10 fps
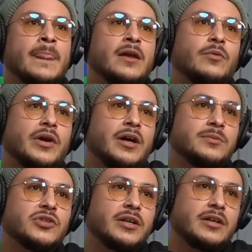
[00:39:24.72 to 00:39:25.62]
Right now, I'm
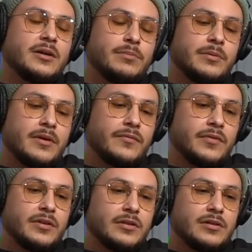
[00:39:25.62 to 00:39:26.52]
trying to put my
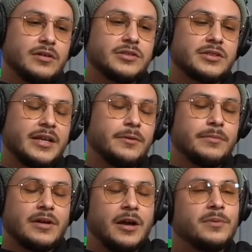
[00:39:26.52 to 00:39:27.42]
foot, understand the,
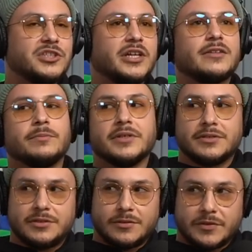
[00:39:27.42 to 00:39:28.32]
I appreciate the
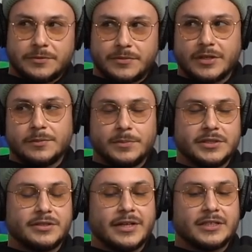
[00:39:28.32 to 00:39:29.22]
business of it, that
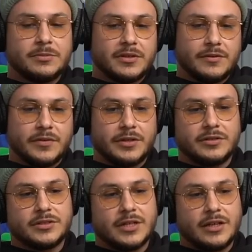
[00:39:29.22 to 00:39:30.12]
business aspect of it,
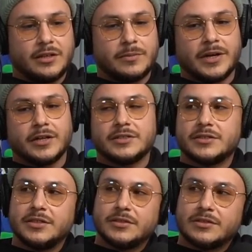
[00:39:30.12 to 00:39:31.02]
understand like the behind the
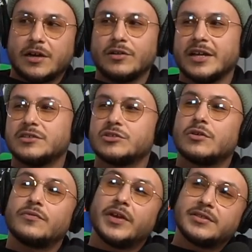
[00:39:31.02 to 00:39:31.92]
scenes. I don't like to show
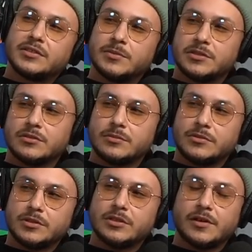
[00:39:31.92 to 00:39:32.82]
faces much no
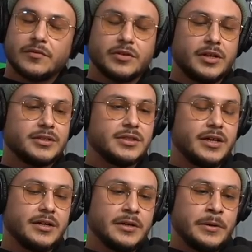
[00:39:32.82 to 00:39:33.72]
more. I've realized
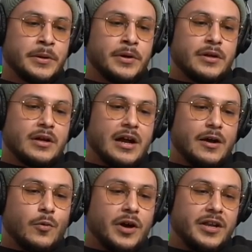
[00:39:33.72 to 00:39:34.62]
that. I
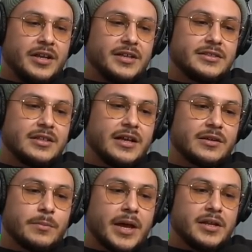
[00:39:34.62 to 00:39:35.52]
want to get into like
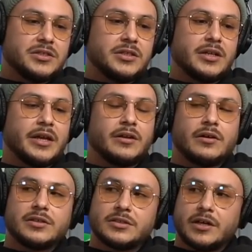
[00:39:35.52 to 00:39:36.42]
the managing and
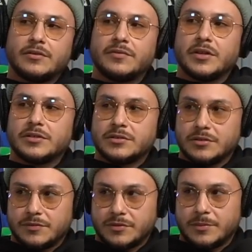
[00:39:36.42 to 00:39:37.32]
A&R side of things.
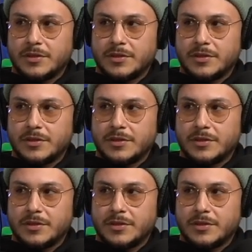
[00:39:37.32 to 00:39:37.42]
You feel me?